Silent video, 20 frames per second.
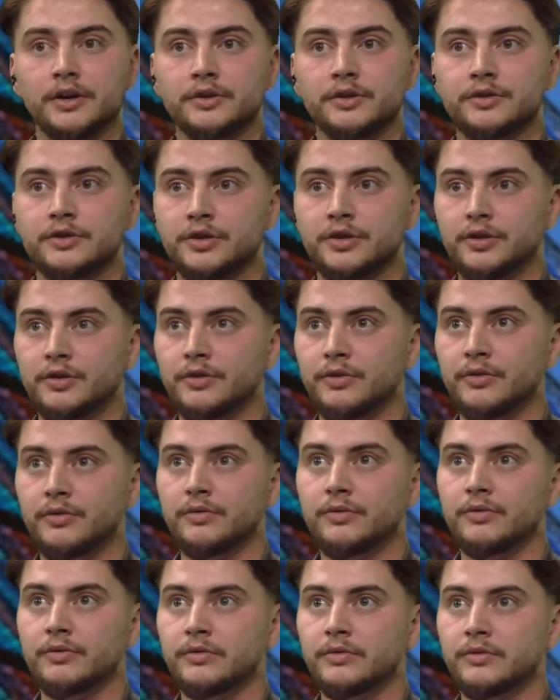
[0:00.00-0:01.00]

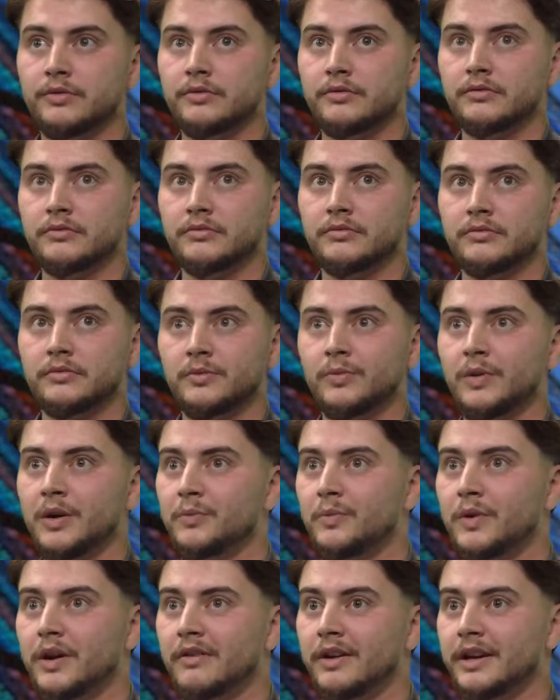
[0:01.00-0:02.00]
to
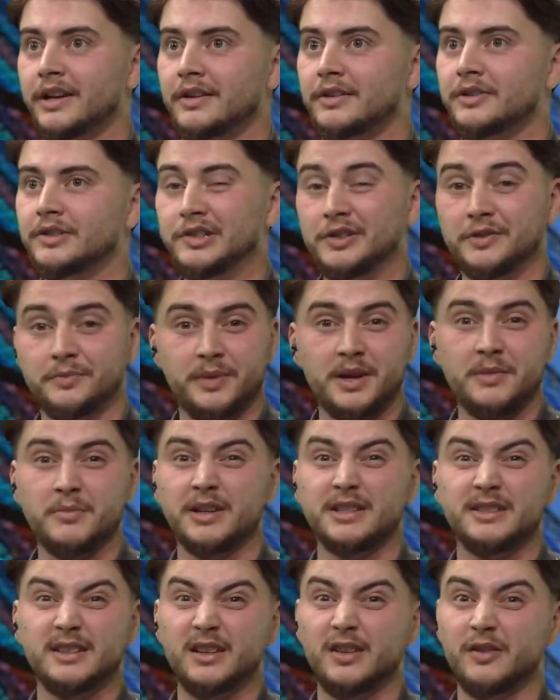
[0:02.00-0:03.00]
one where I could just be
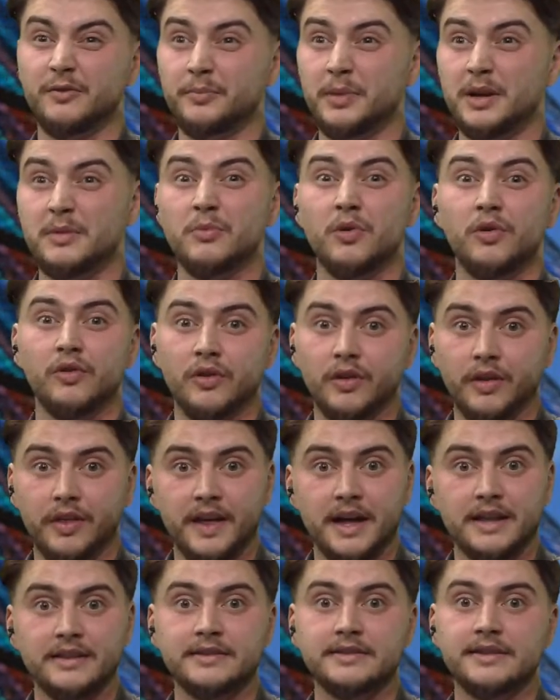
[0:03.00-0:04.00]
myself, be more
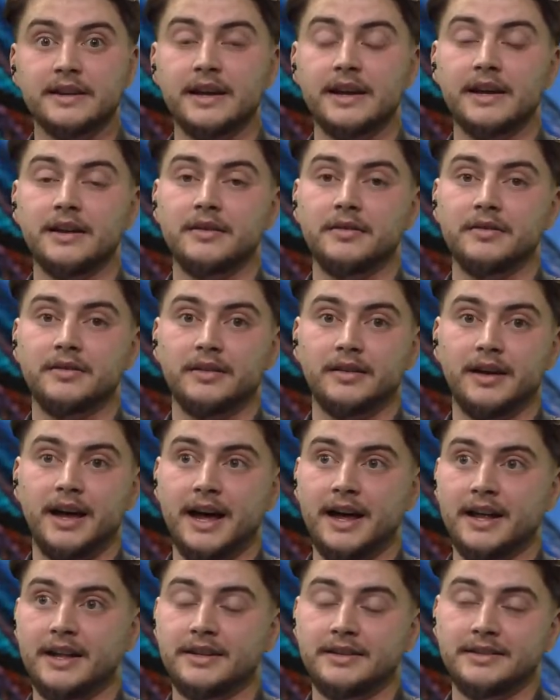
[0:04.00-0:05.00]
authentic.
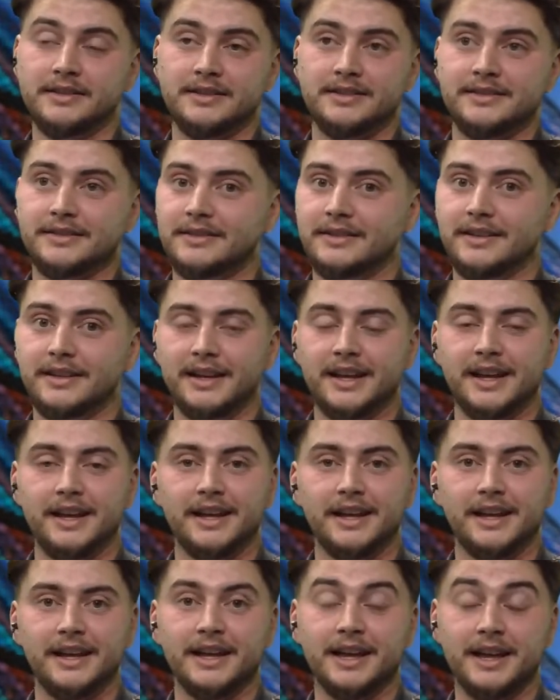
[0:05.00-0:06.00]
And
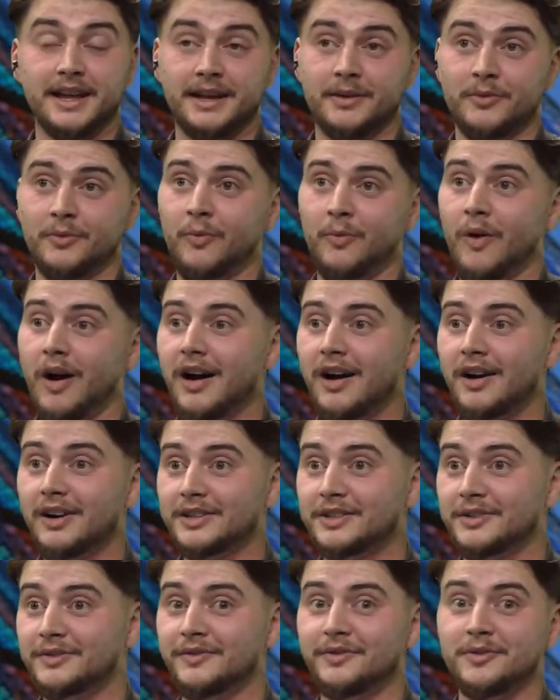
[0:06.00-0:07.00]
it
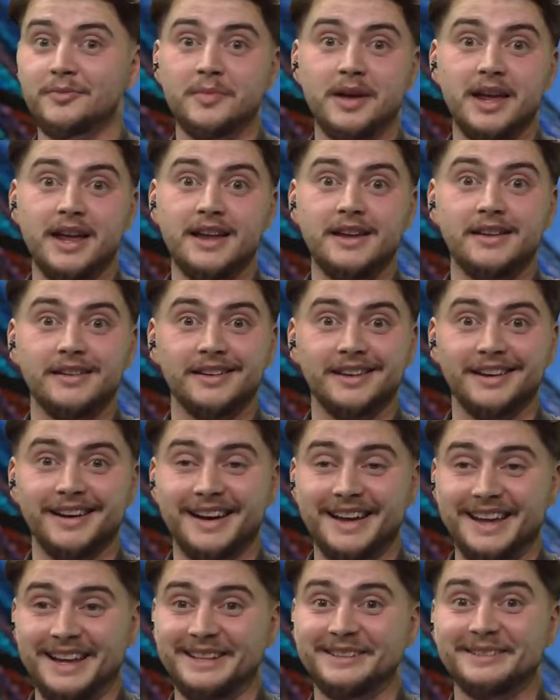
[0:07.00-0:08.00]
worked for me
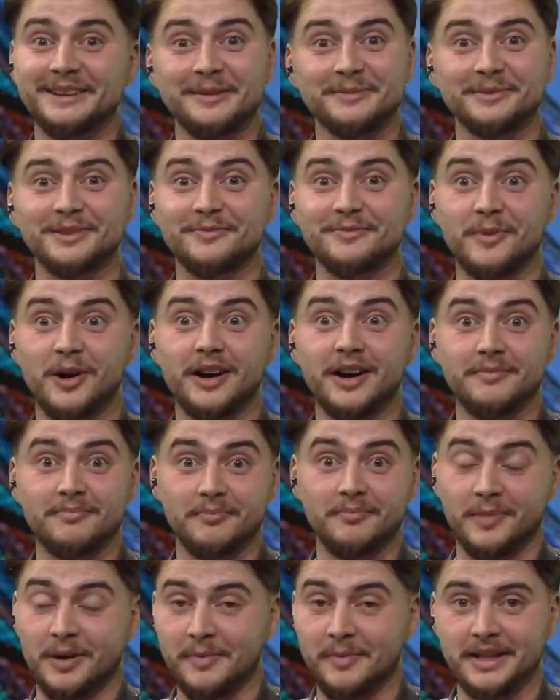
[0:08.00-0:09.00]
in terms of my
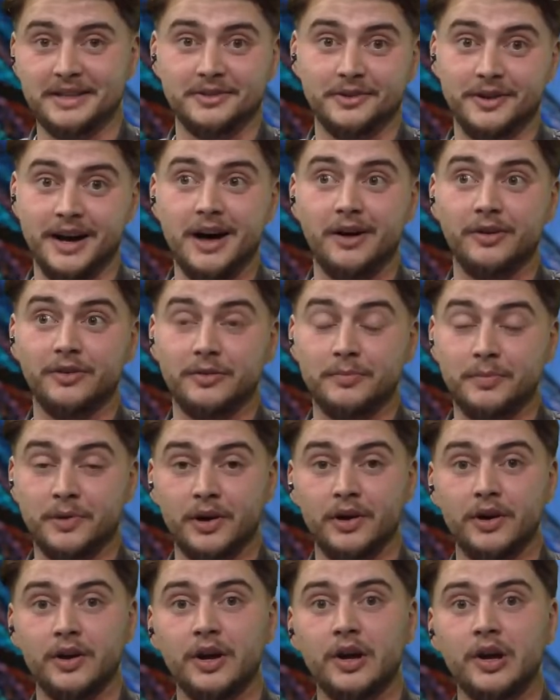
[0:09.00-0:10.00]
mental health,
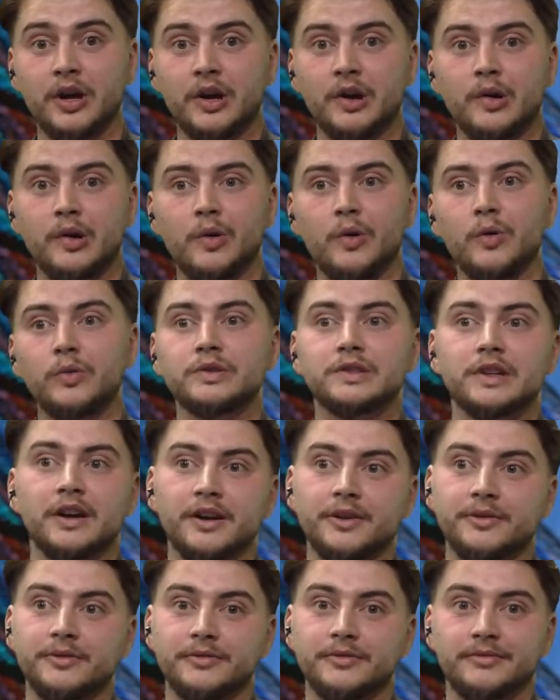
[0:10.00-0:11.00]
but
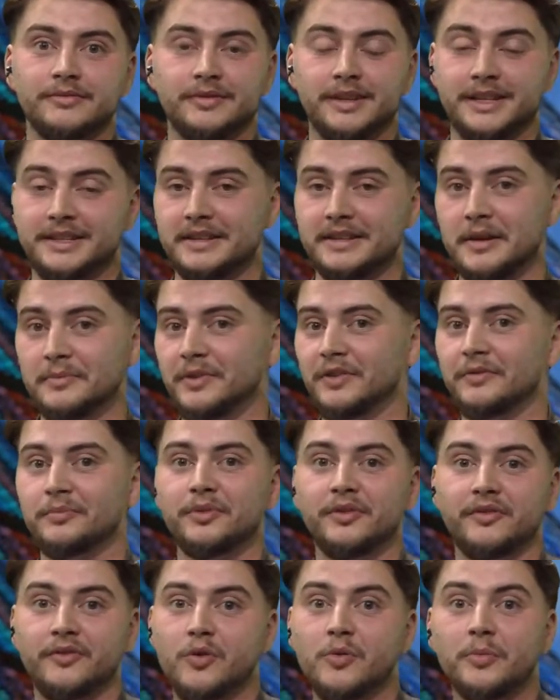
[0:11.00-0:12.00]
also in terms of
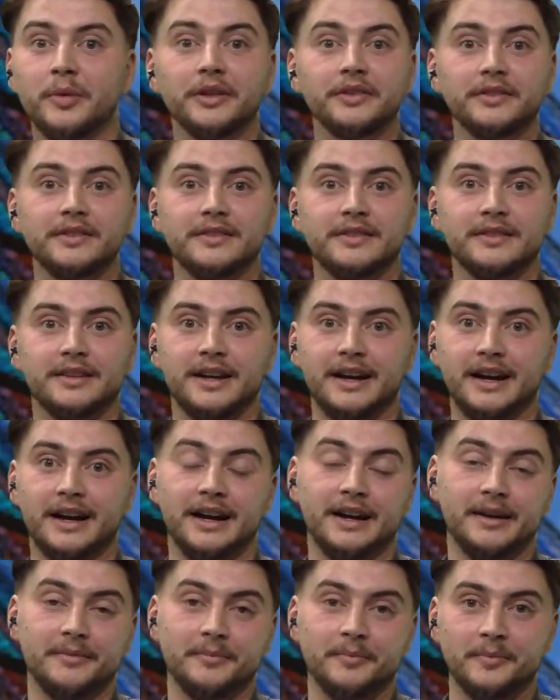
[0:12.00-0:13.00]
performance.
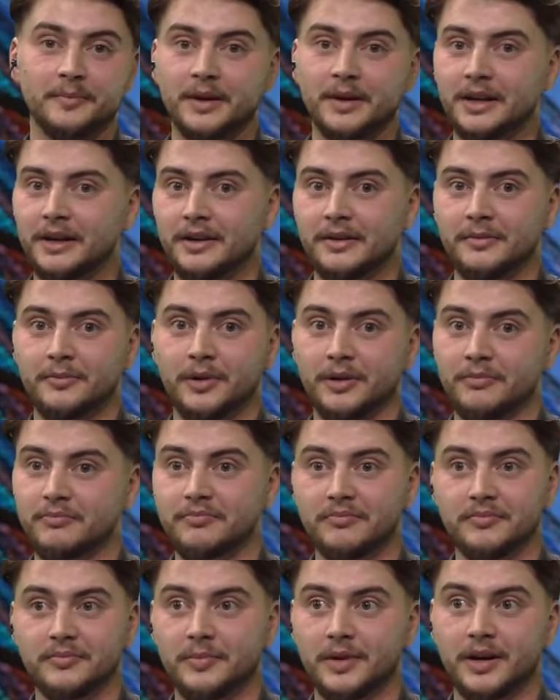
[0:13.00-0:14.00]

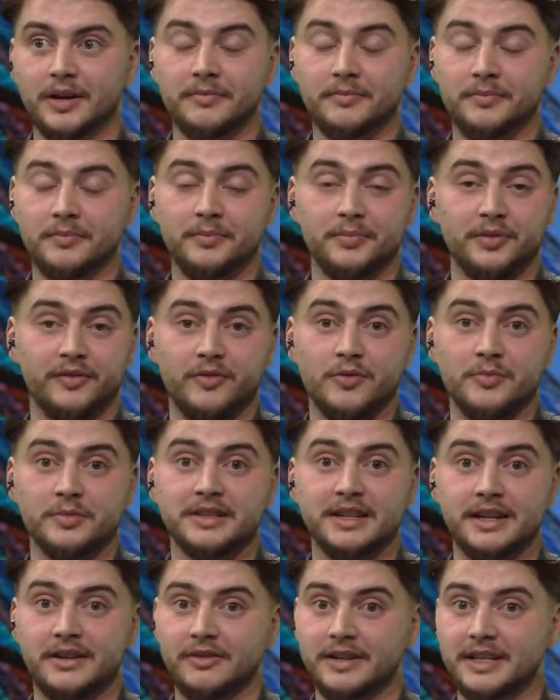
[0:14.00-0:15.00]
My
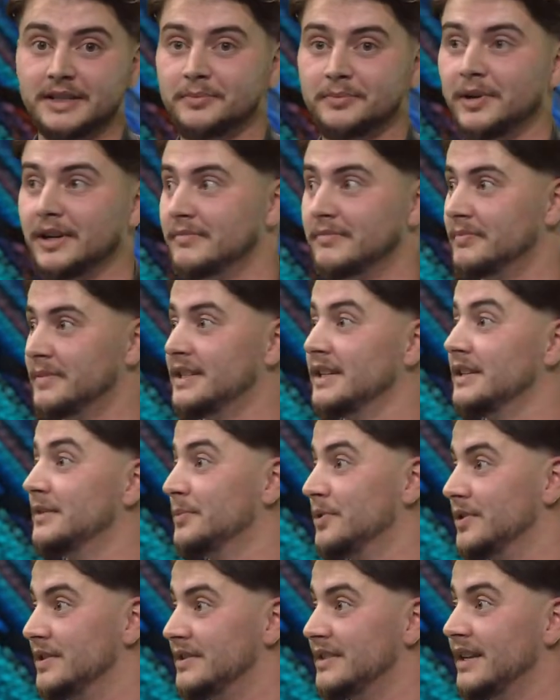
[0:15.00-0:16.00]
performance increased by
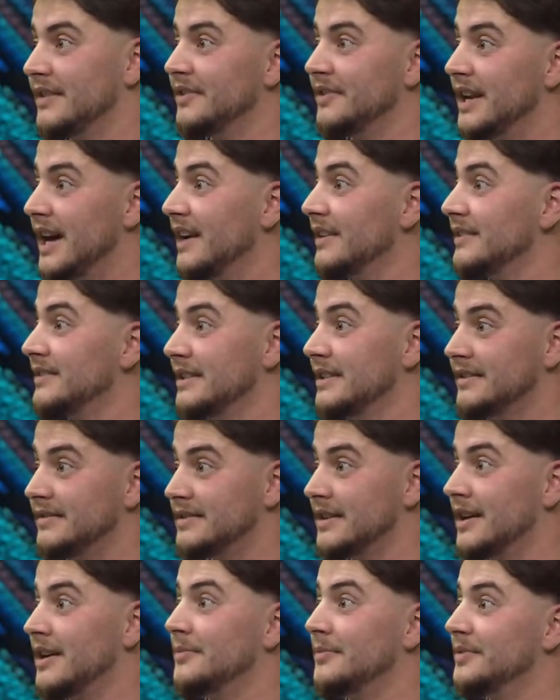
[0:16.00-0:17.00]
6.7x in
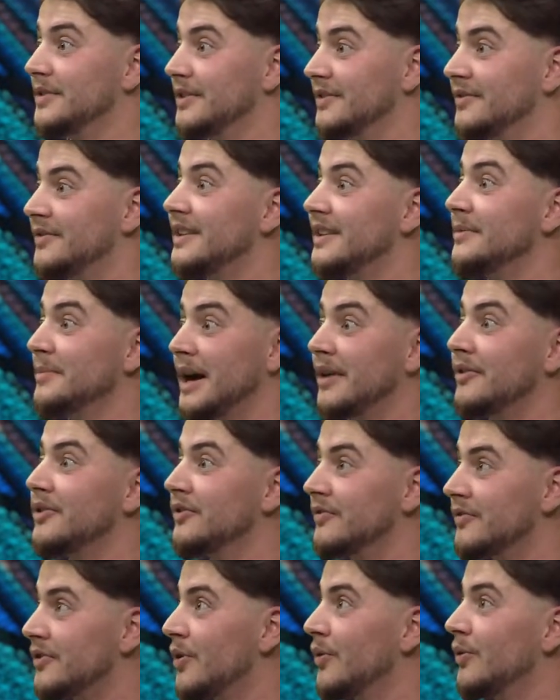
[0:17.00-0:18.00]
terms of the amount
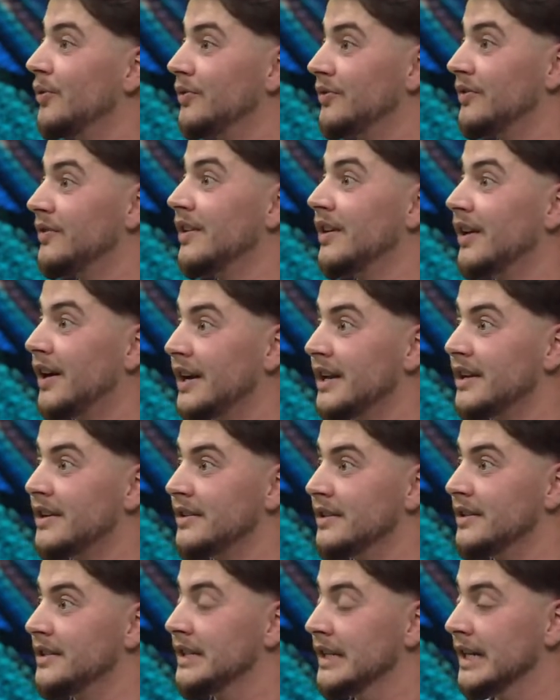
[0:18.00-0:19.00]
of calls that I
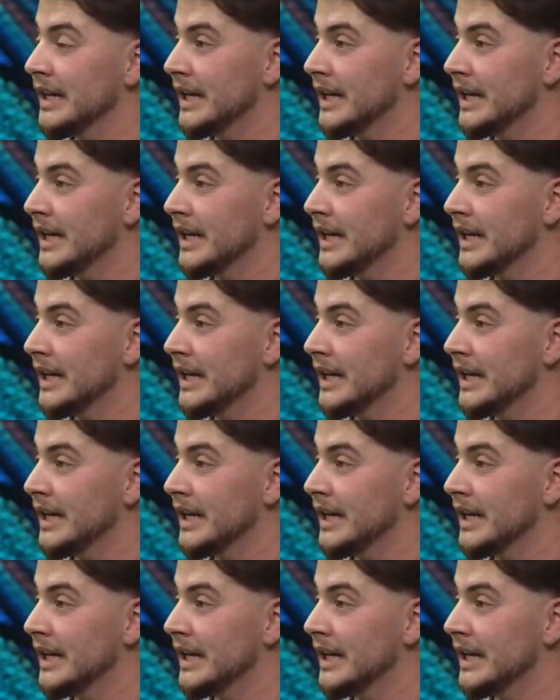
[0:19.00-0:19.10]
could,